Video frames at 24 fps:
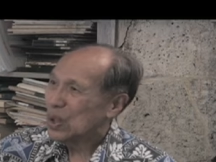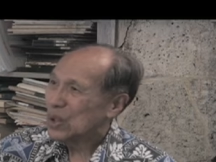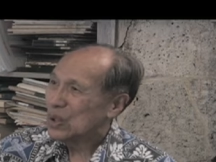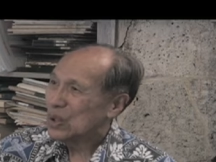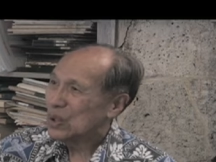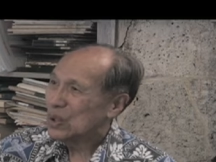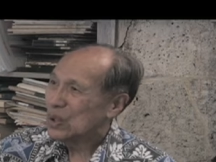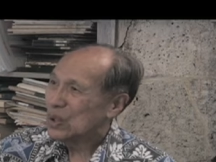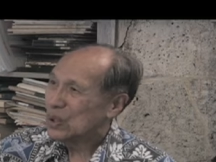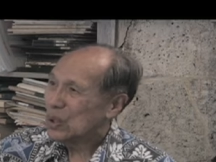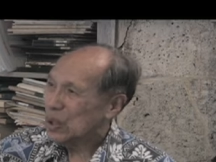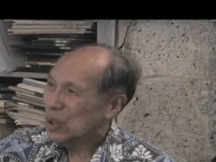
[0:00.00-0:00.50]

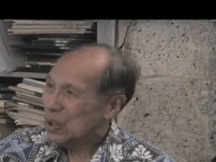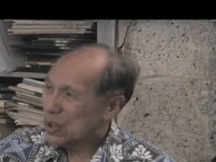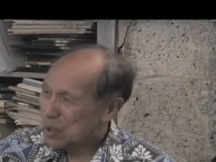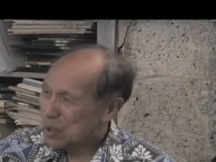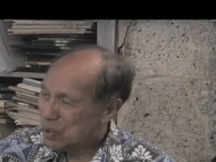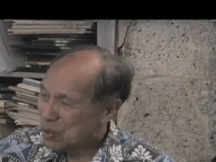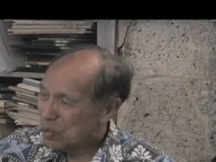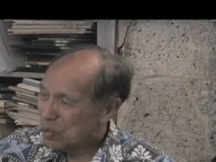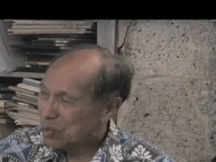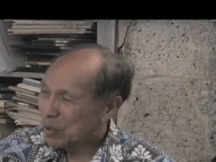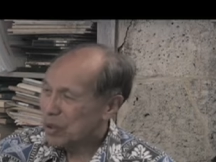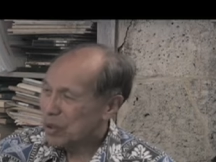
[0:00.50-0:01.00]
so wow. they
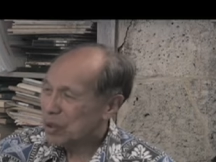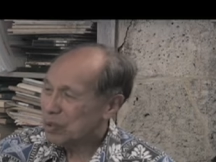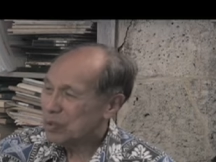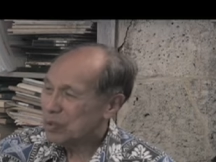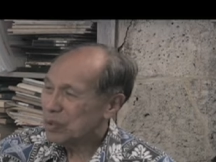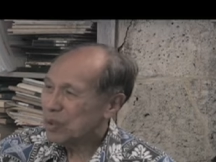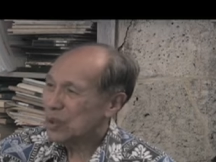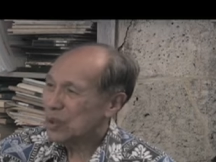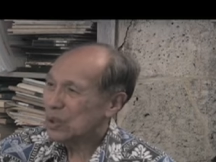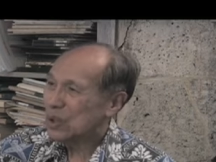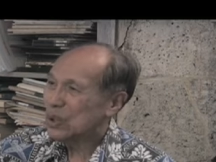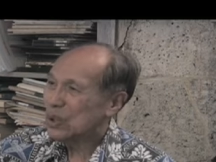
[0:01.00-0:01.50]
knew about
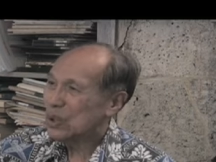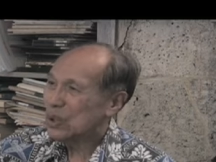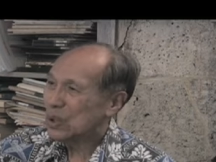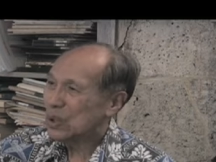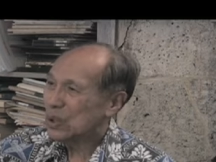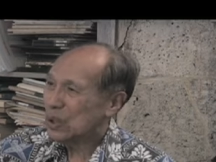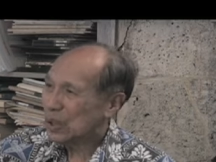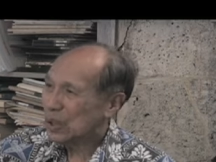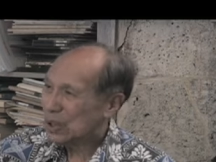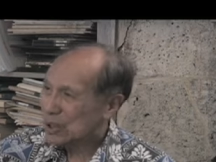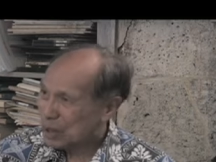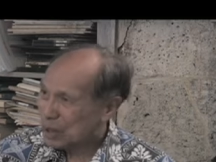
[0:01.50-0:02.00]
me, so yeah.
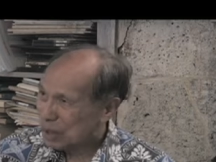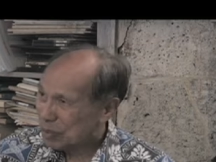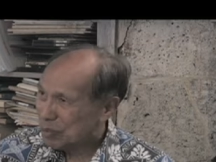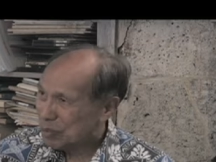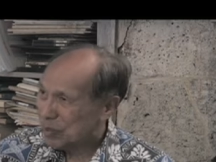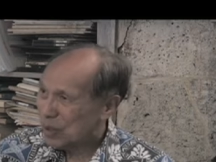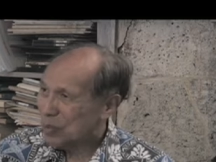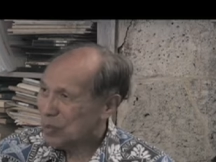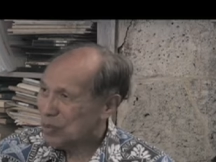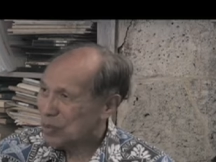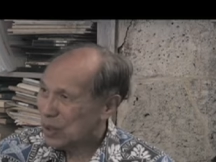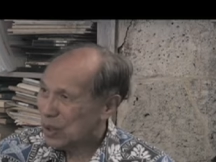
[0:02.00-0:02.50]
they
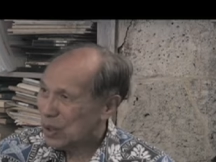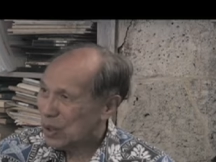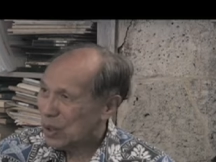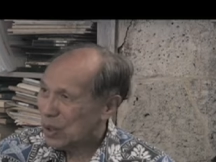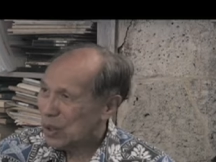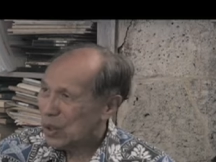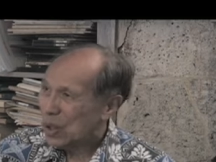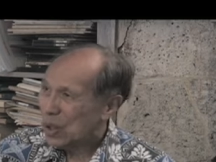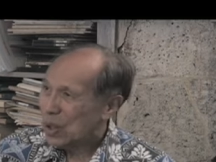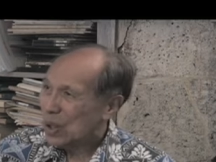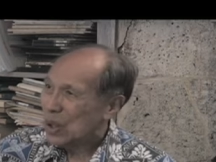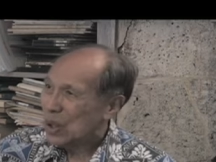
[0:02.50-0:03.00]
accepted me.
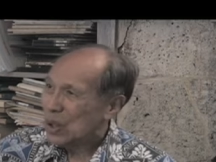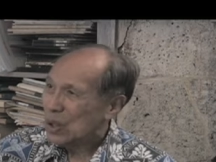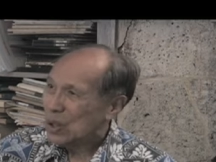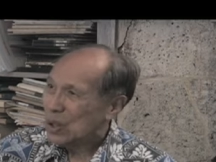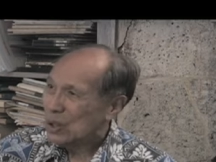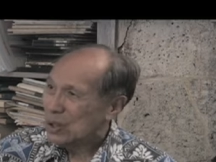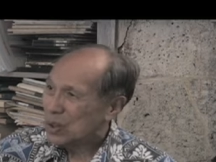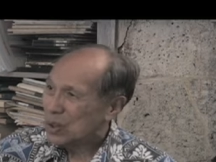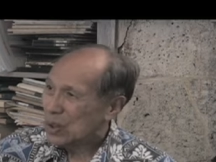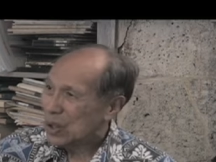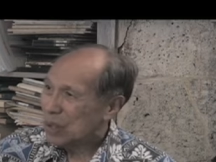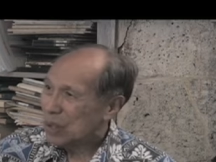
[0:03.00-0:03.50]
Yeah.
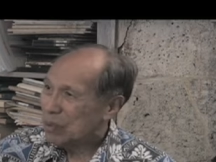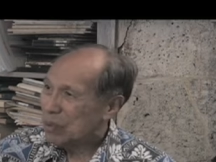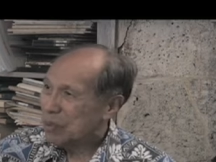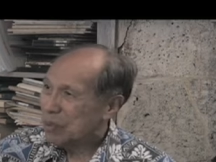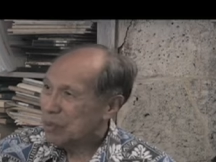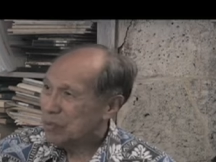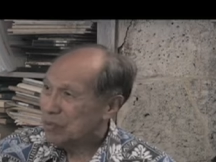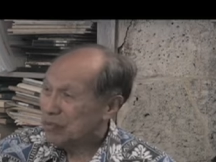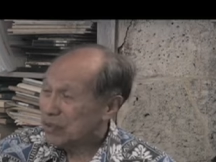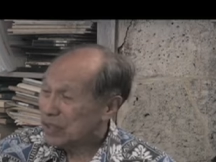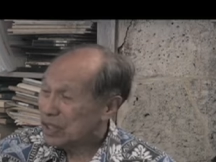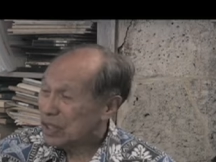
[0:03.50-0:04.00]
So I
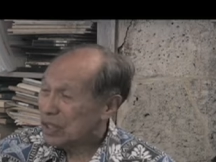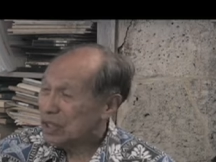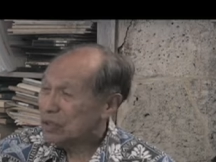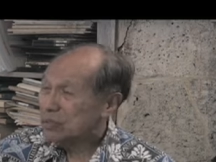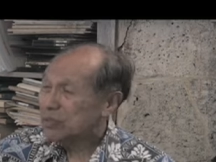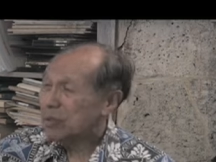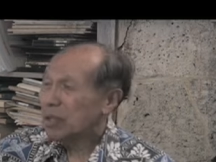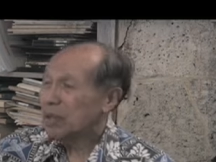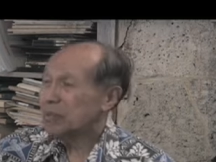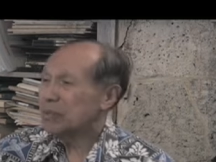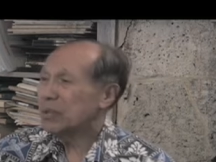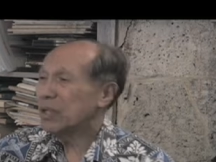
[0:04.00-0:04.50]
finished
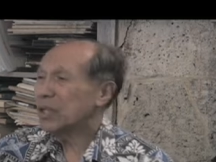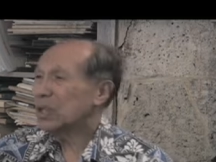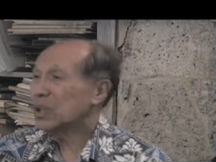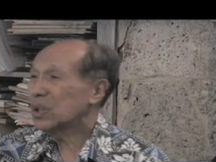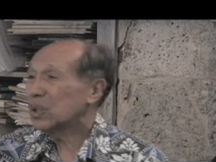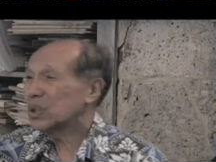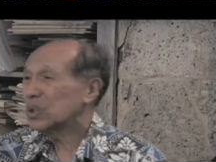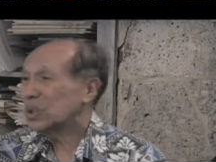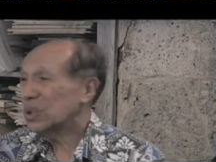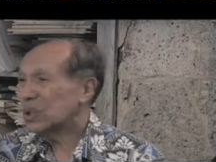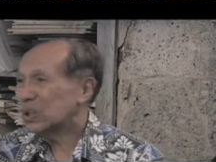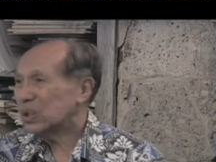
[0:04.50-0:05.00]
my
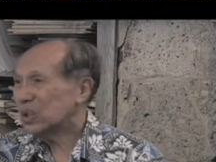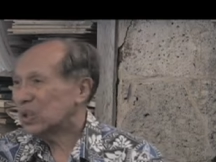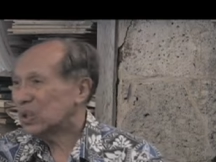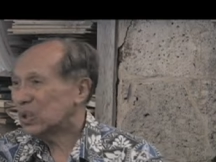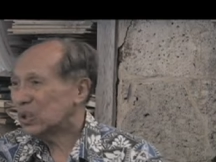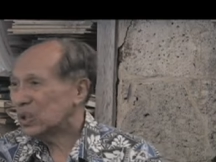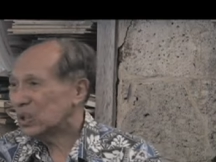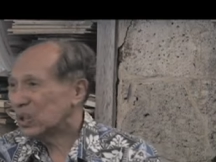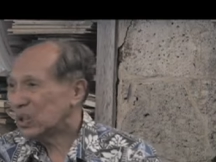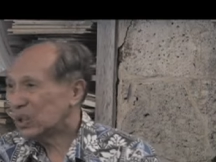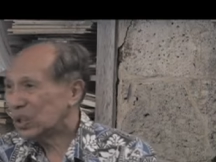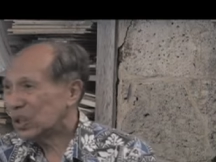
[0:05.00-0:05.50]
medical
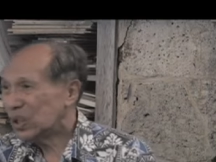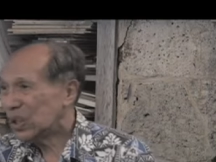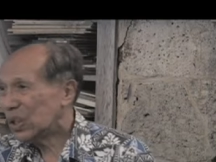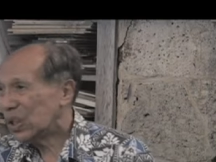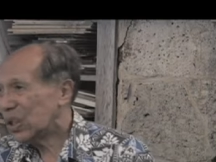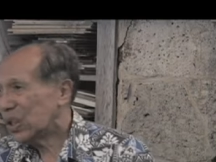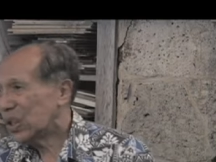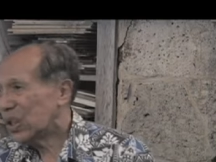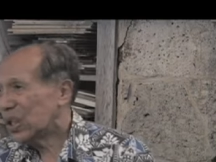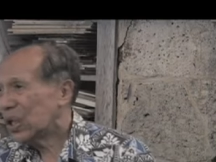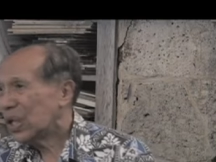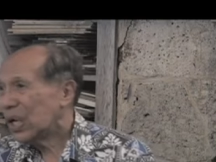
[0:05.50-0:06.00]
residency
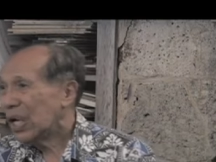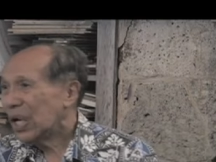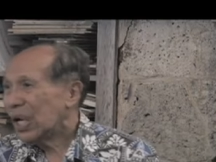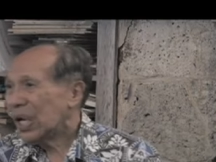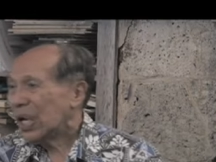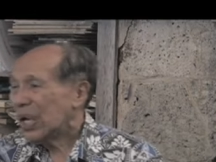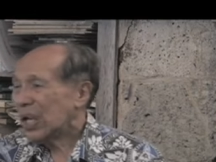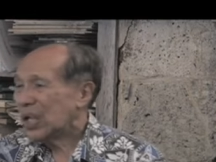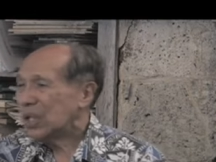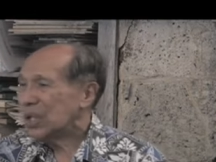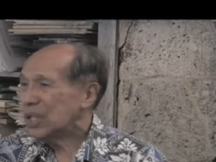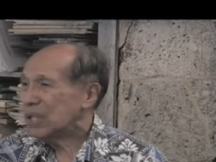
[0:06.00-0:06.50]
there
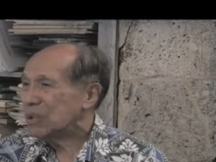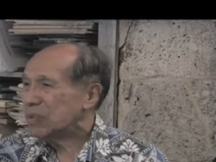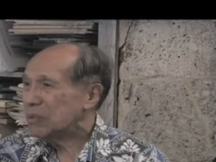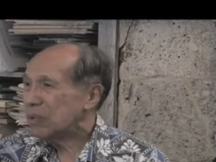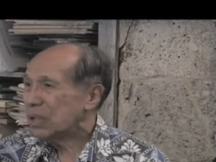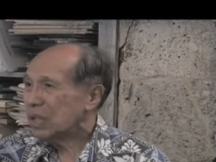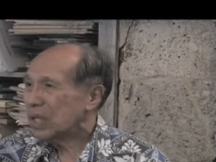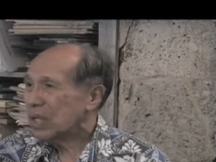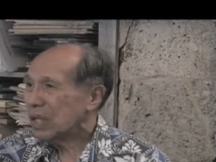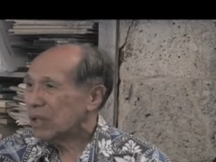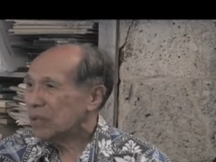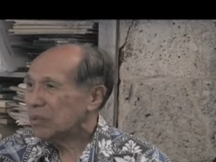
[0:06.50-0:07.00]
and then
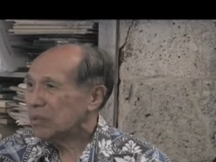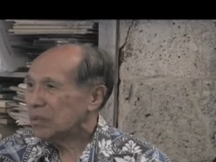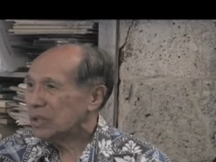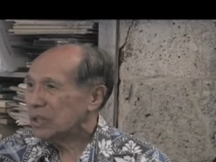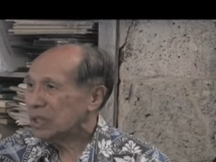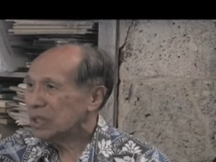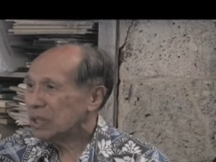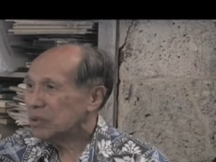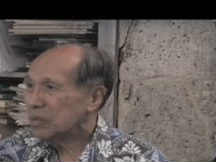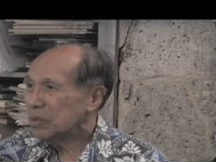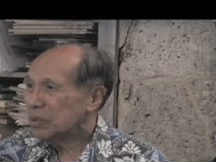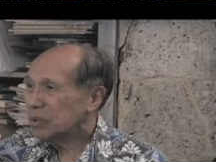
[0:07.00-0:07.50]
became wow. a
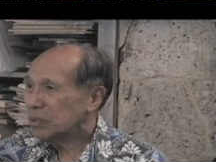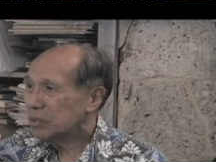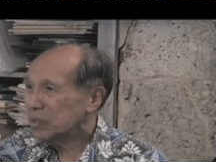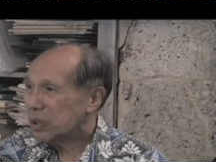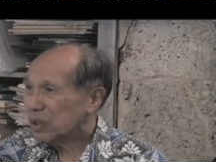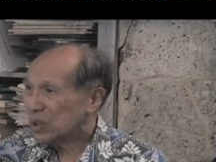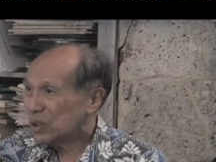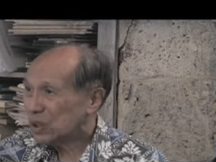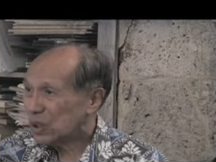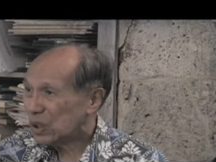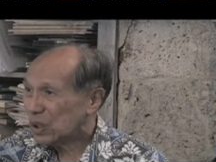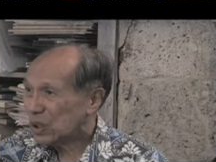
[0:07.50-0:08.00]

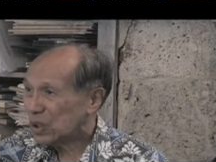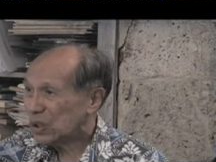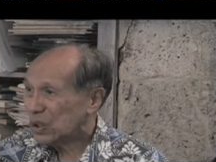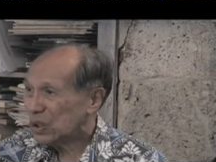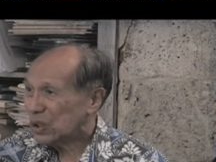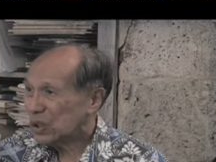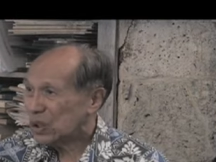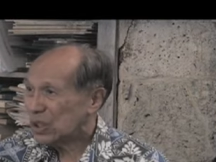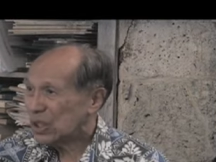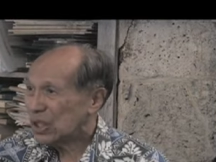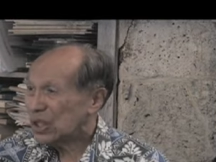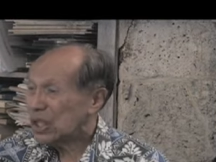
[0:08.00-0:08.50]

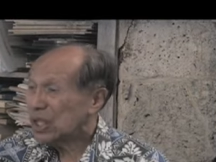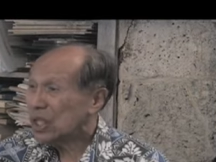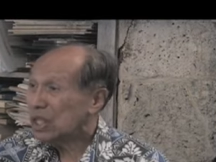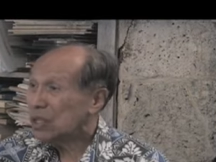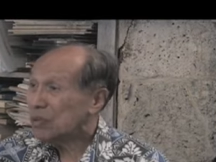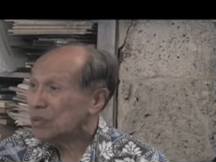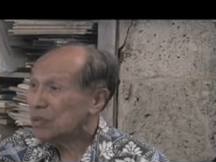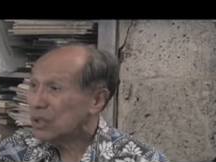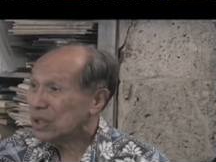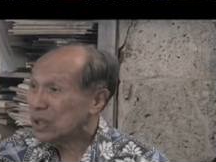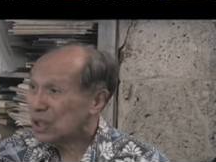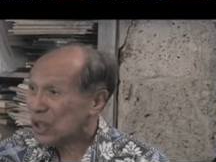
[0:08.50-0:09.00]
subspecialist in
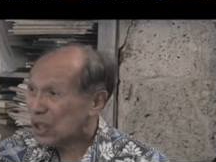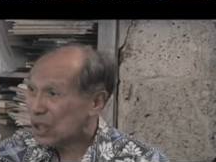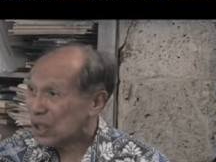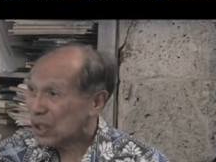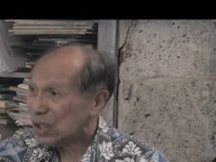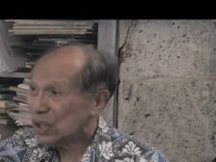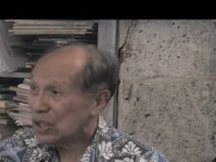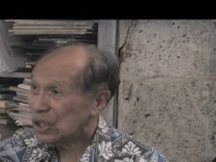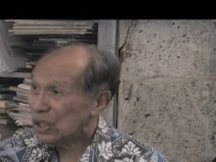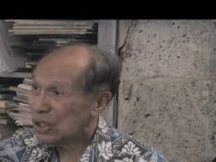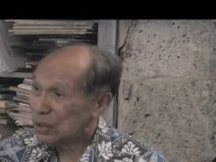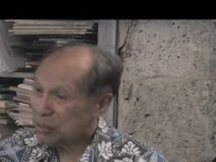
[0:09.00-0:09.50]

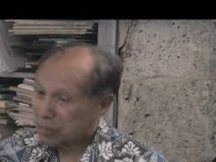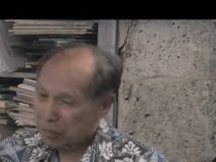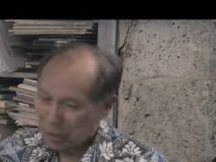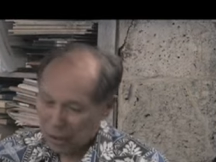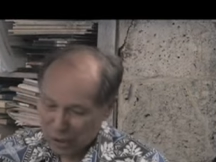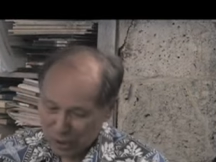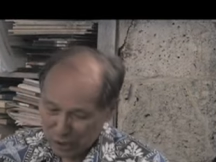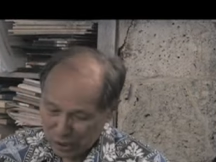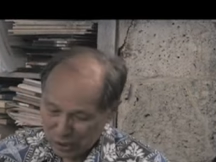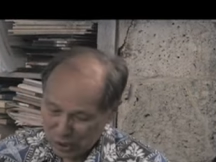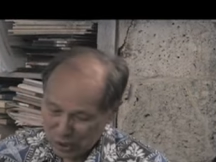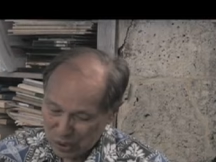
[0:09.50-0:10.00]
hematology,
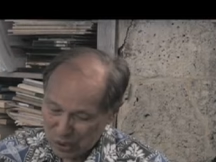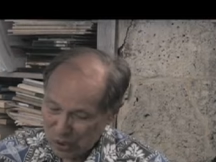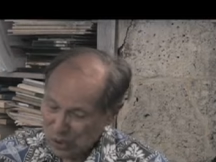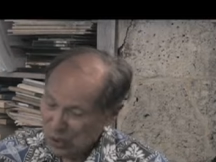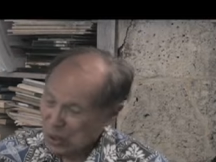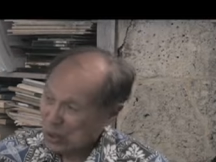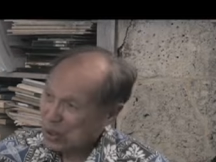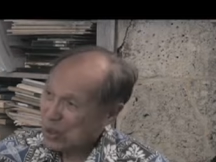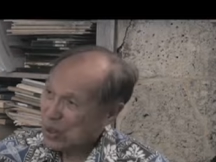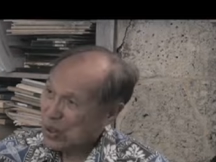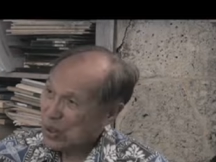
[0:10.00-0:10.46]
blood. blood.